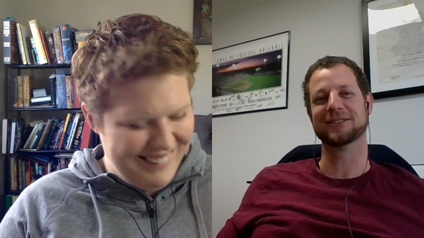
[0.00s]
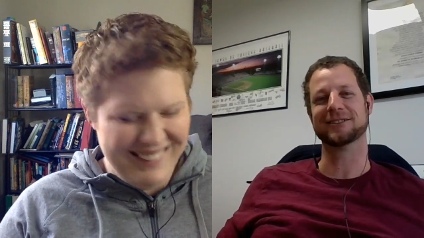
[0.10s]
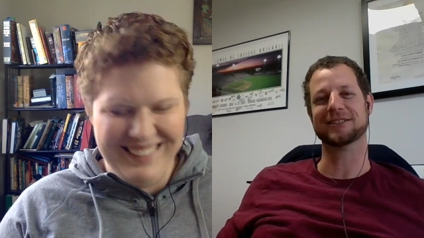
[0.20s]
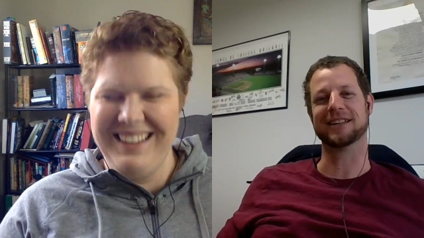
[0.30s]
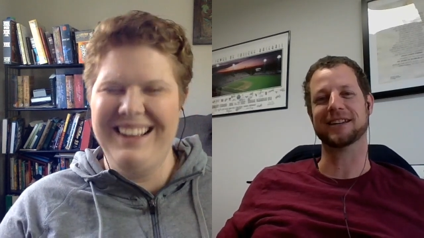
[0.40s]

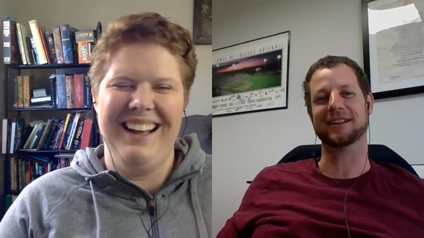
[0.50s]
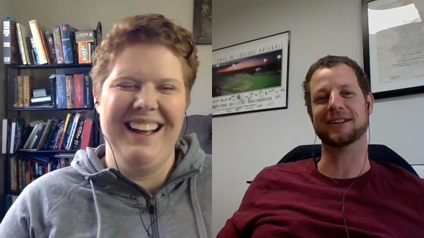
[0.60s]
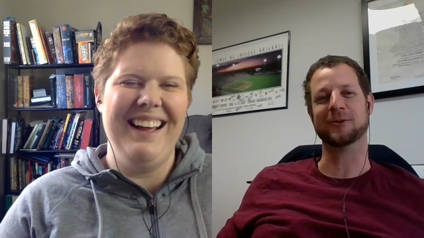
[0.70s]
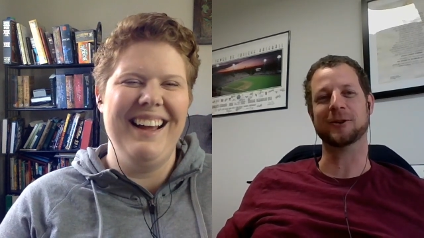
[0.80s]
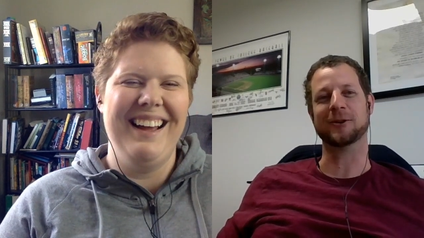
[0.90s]

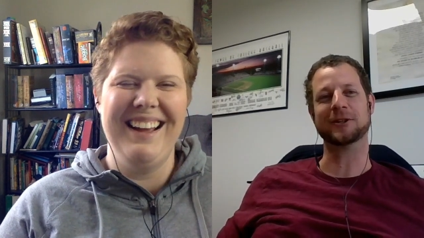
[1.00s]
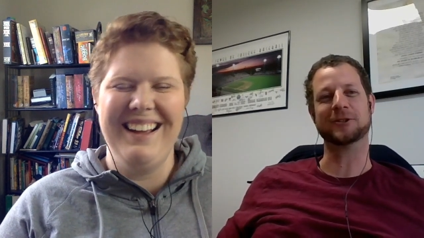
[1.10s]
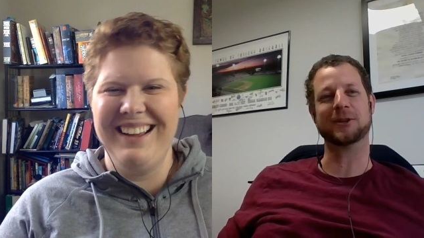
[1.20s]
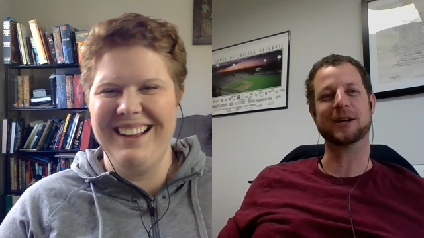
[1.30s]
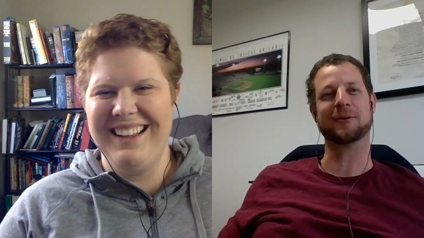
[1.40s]
Speaker 1: I
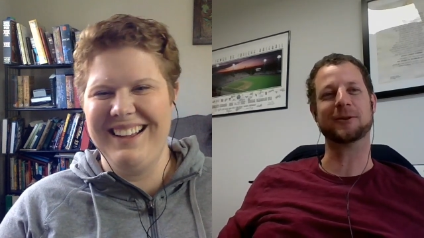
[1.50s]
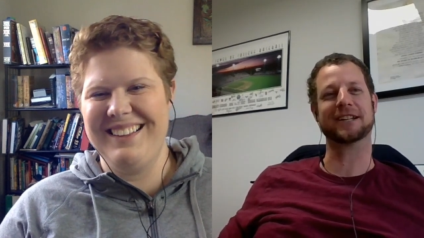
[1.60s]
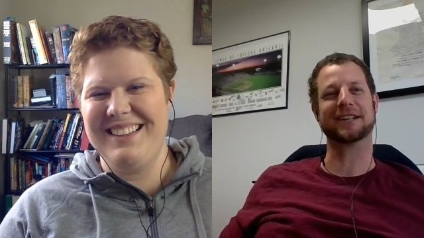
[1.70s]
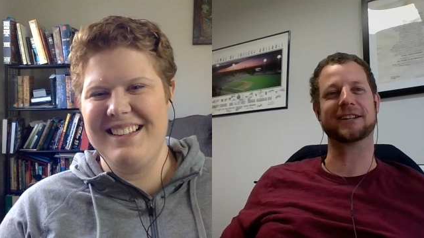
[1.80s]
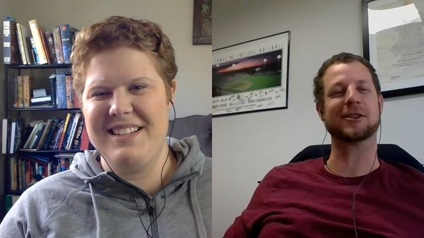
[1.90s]
wish we I
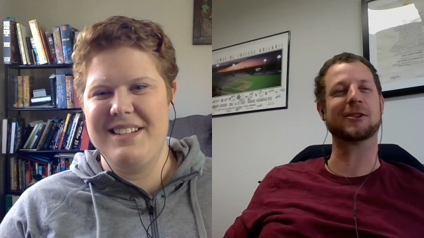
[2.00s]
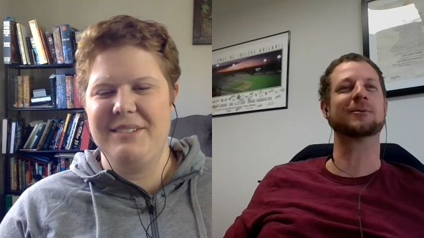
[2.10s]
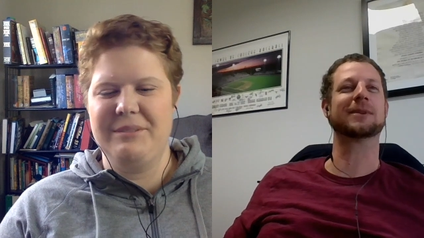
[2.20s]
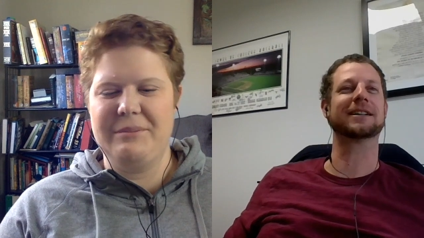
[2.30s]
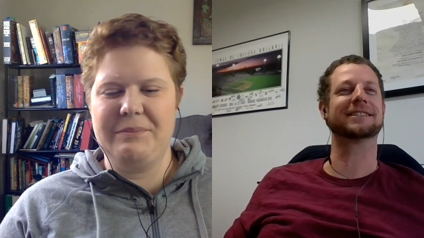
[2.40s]
wish I could
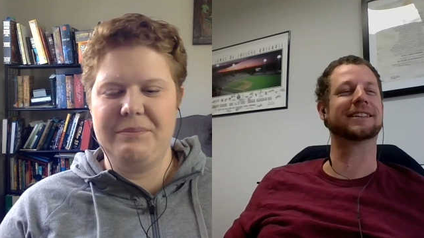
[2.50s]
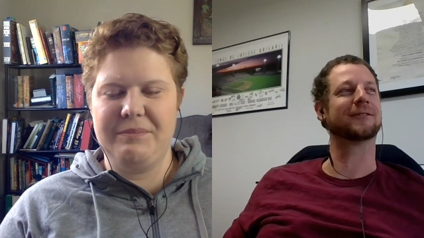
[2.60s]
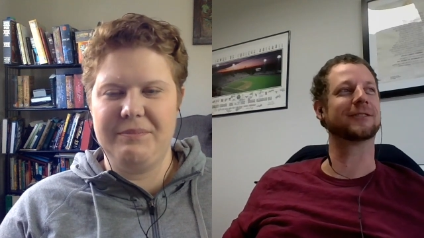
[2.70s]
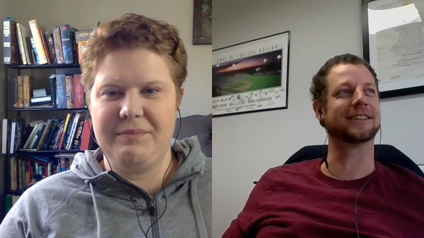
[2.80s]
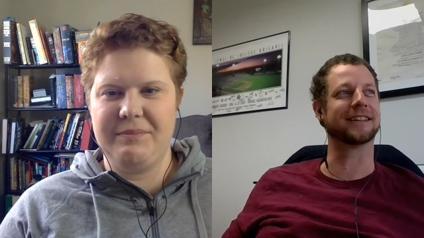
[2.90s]
clone
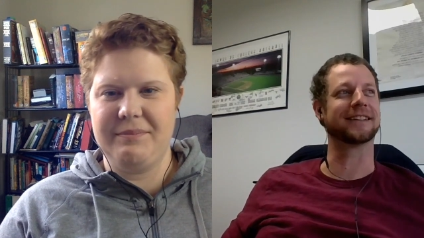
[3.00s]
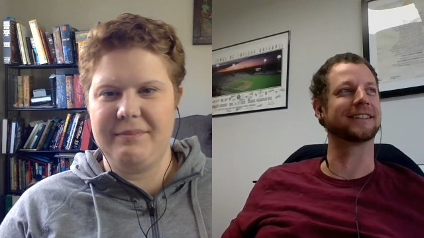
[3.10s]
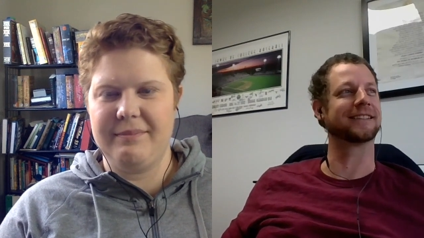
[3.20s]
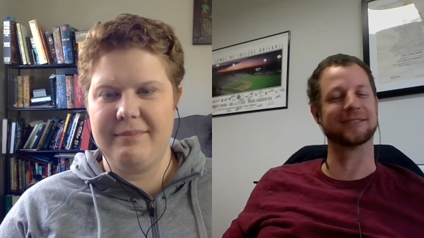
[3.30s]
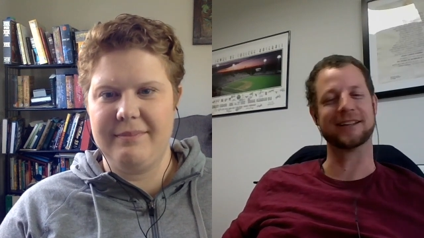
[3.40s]
myself and
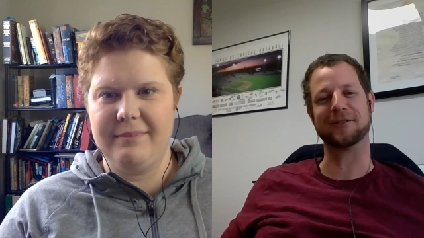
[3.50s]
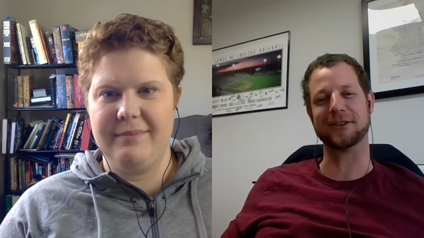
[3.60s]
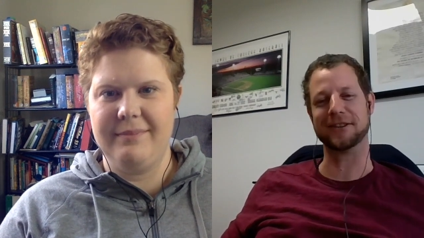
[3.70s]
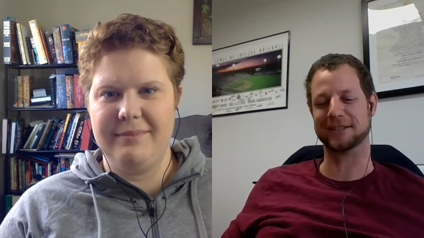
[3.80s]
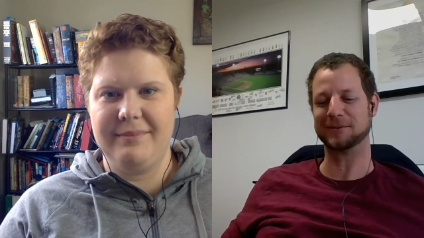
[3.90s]
like have
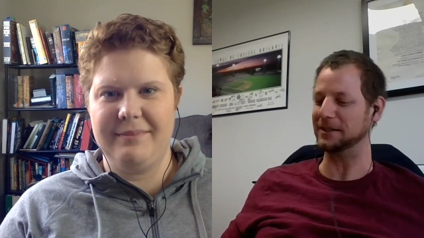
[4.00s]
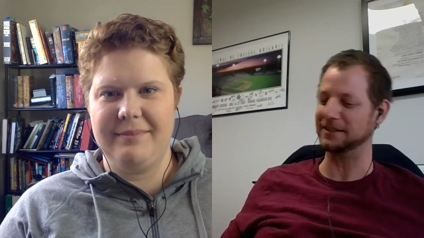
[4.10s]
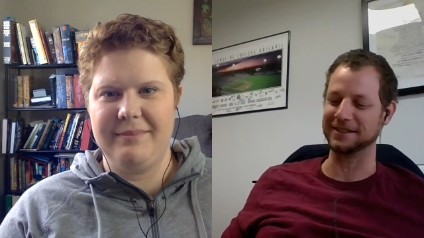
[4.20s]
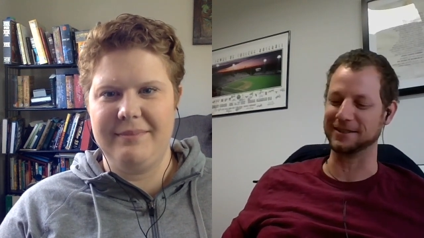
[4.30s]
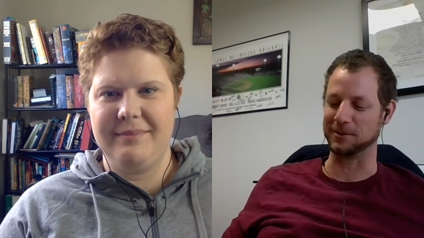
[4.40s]
all the
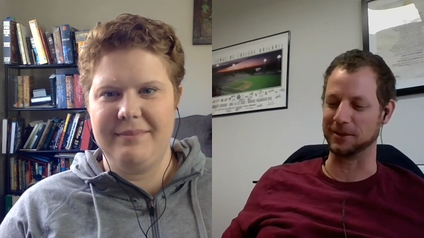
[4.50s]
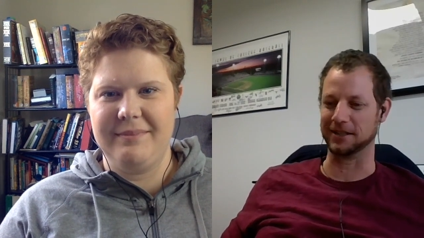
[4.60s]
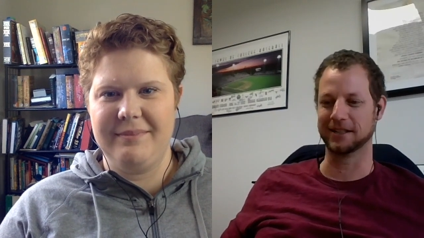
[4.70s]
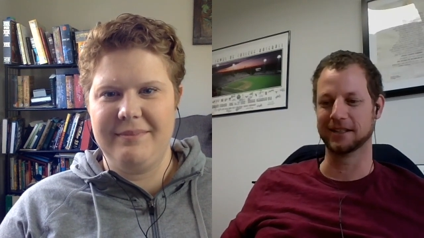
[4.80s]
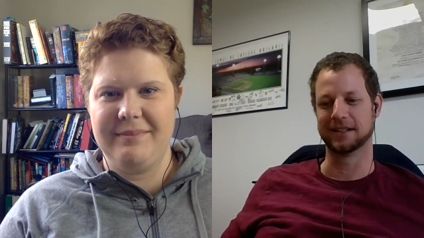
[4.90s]
experiences,
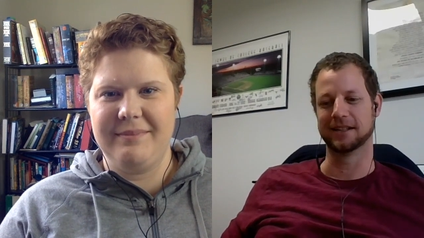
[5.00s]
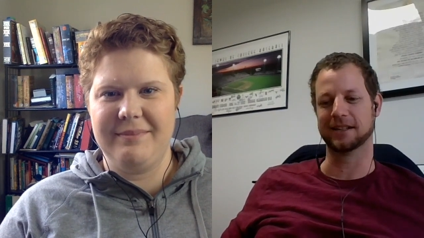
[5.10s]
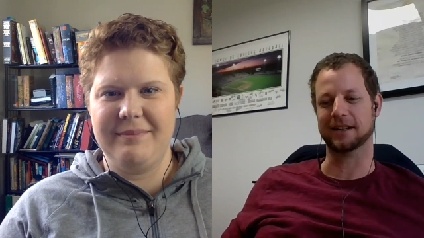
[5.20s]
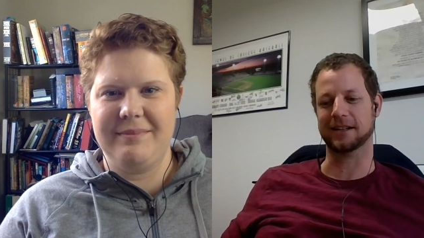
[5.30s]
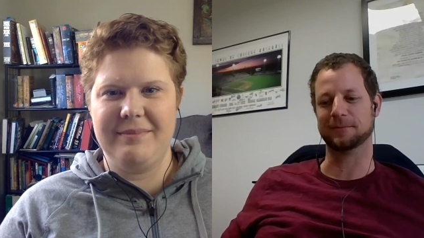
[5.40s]
but
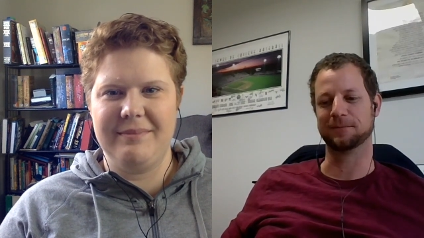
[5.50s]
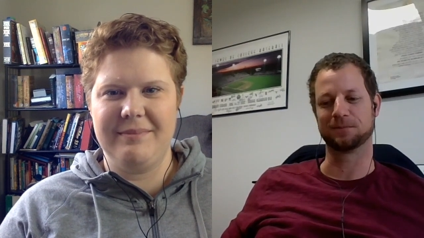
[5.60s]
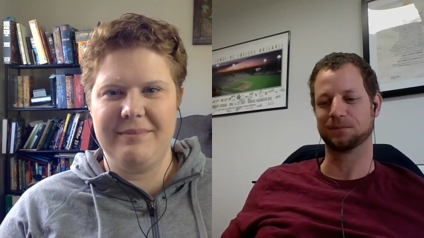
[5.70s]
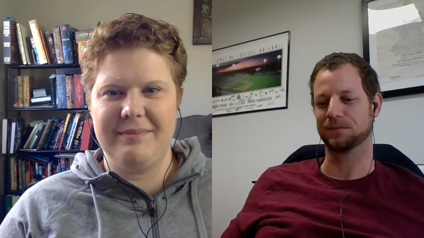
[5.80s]
um,